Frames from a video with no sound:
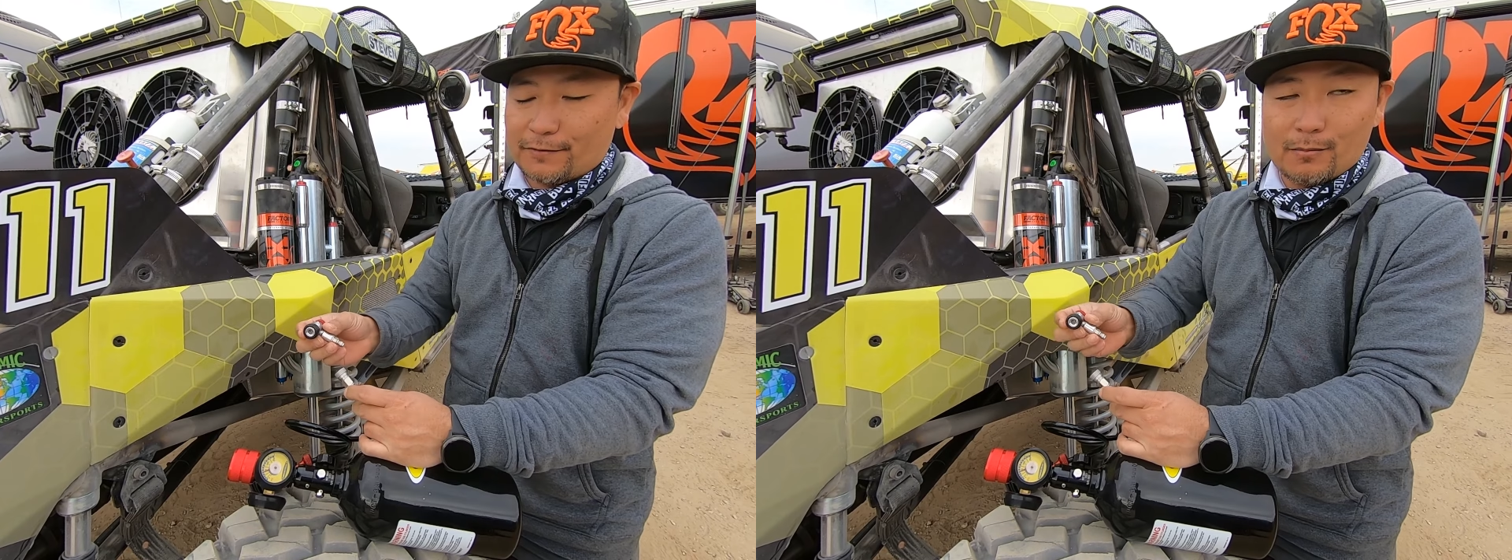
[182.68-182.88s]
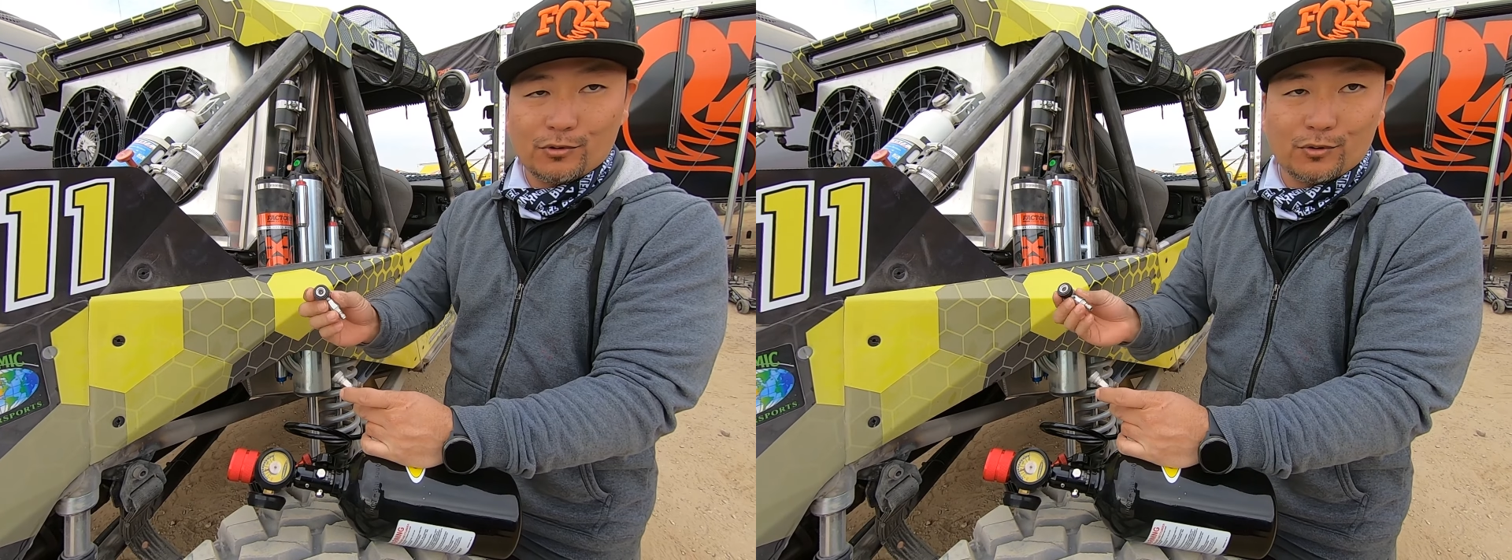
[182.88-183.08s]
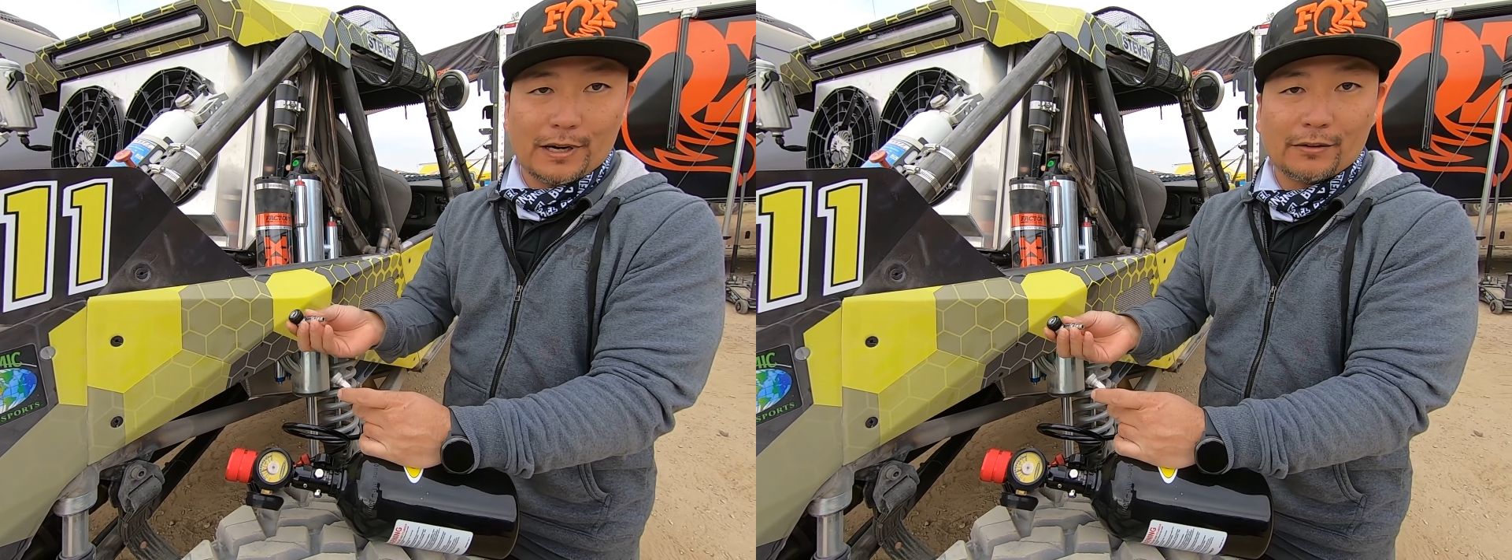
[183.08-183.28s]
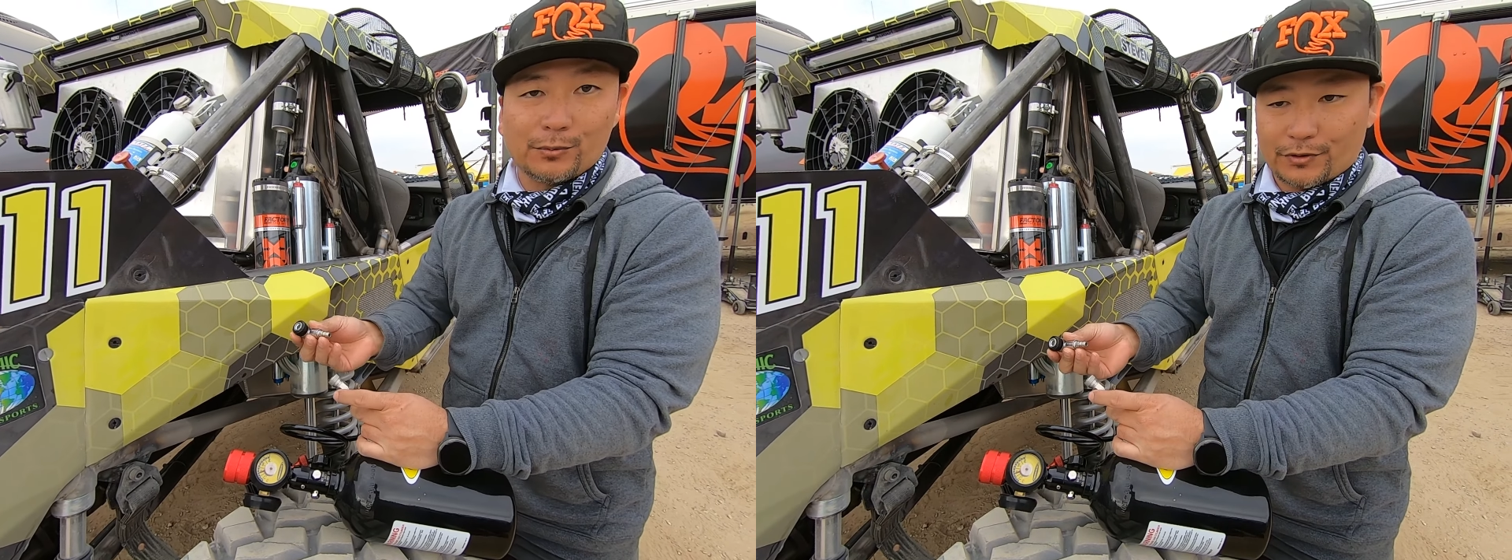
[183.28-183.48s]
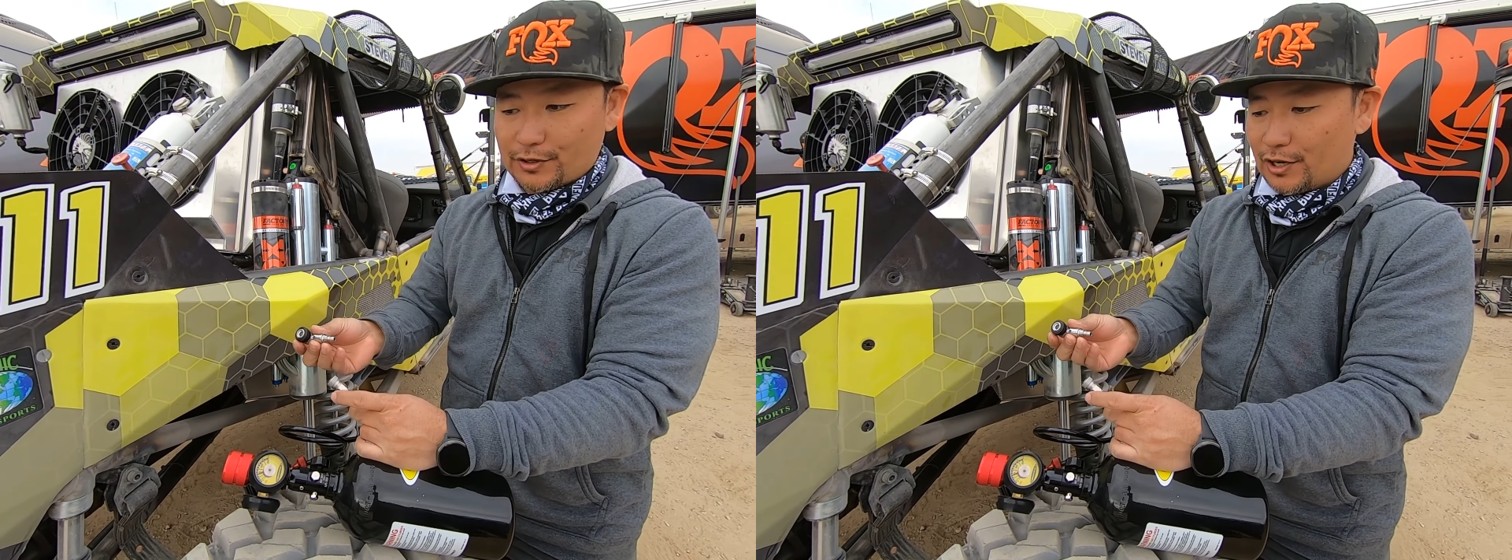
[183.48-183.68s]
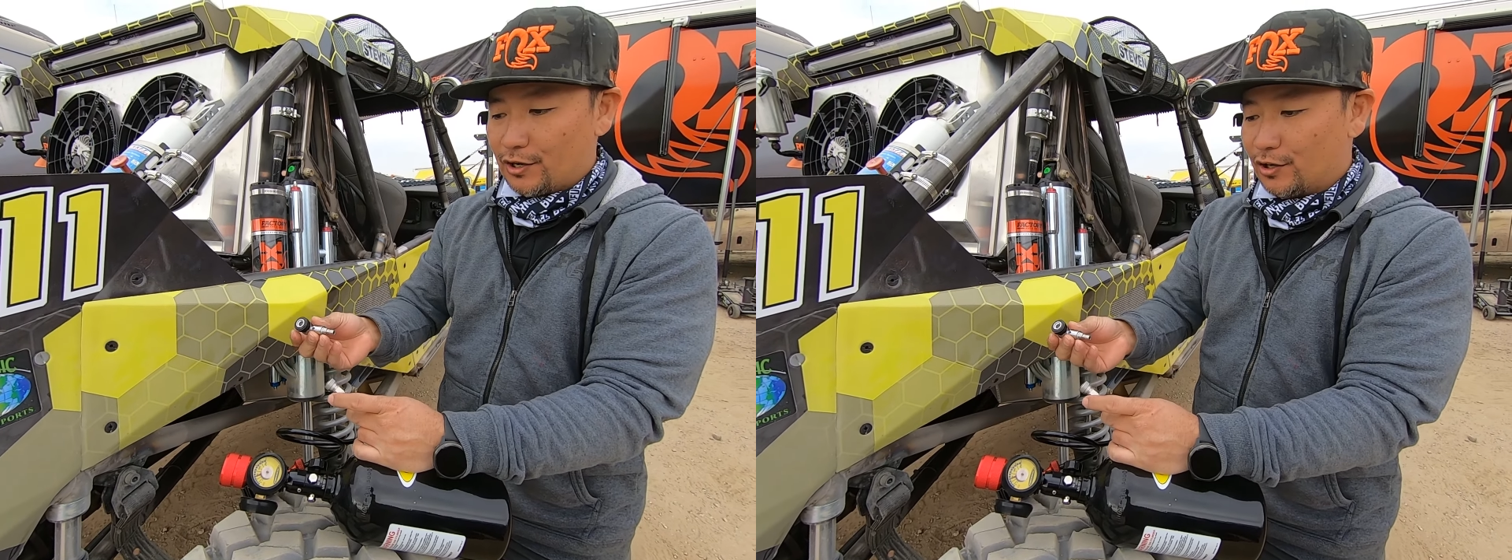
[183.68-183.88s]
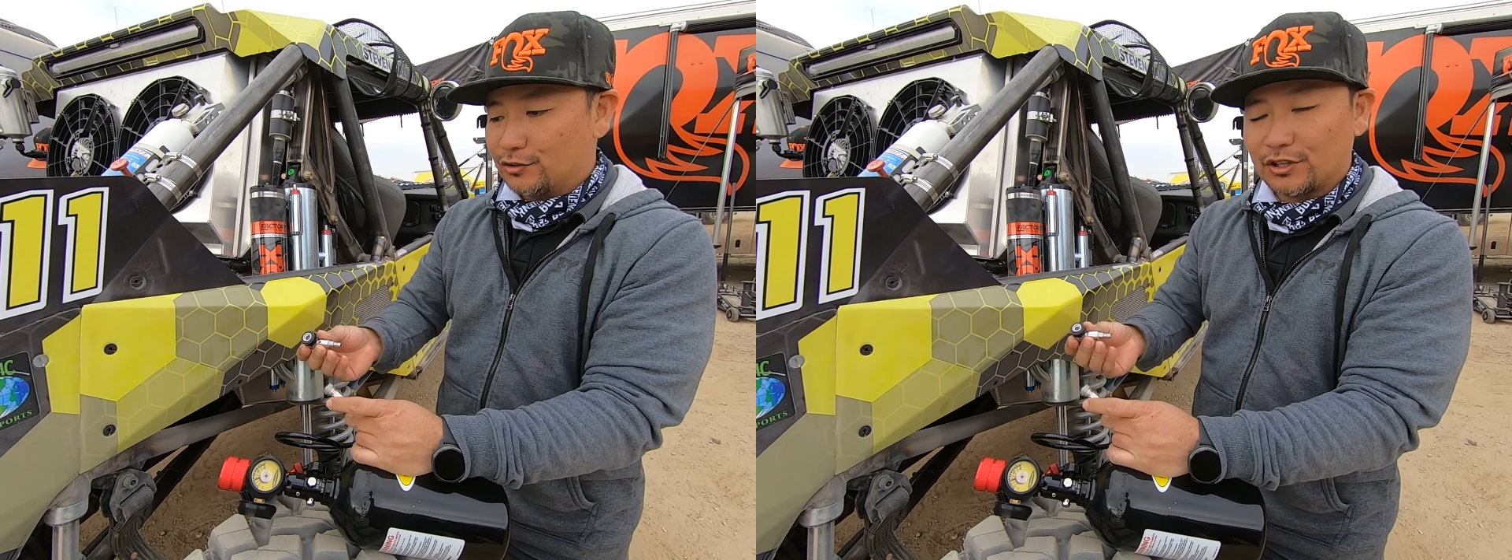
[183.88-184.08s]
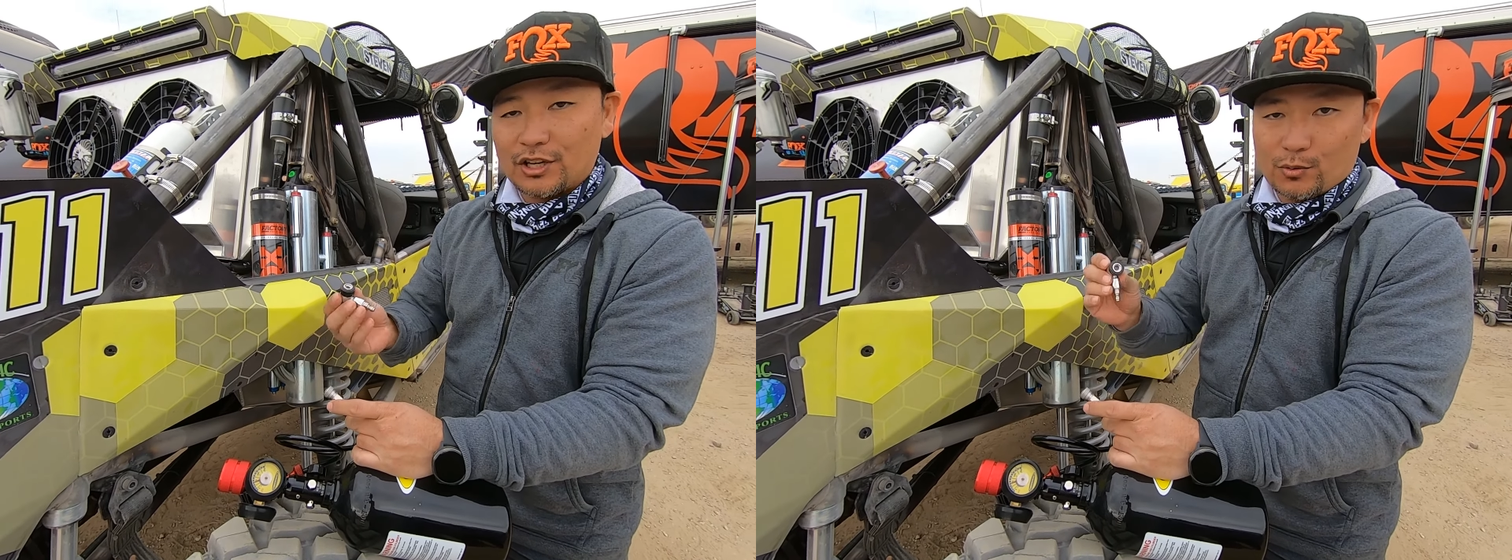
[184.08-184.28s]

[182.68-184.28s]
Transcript: to fumble around with the hose